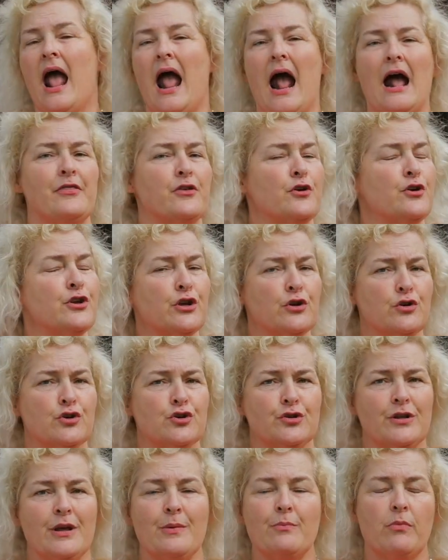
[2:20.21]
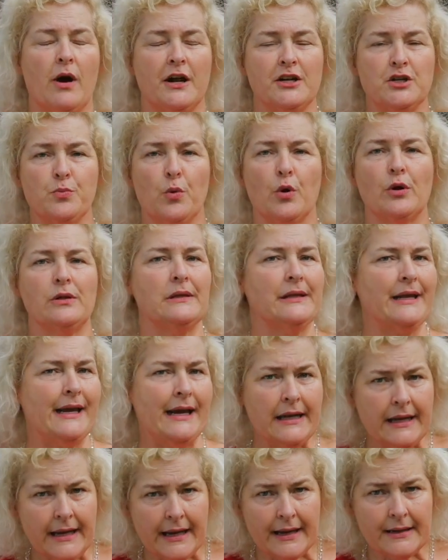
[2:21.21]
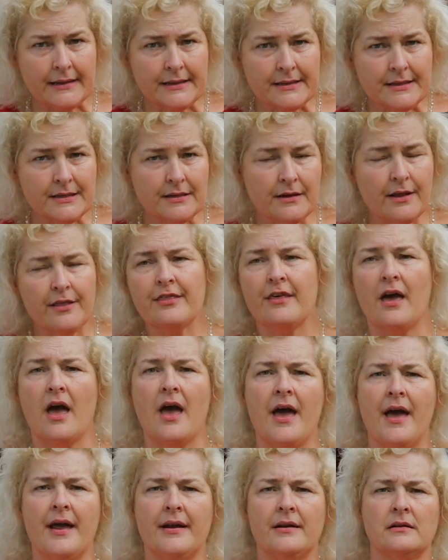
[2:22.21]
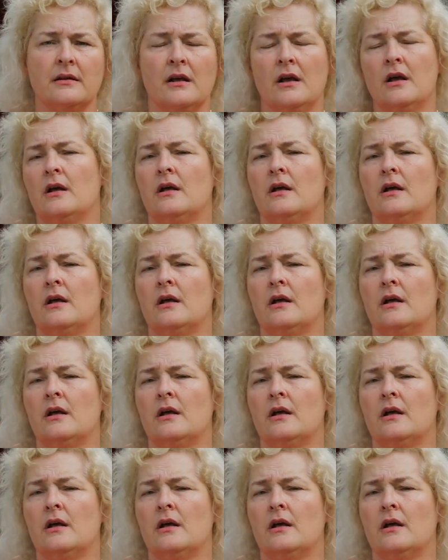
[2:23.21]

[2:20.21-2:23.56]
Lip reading: And they're usually much more lenient than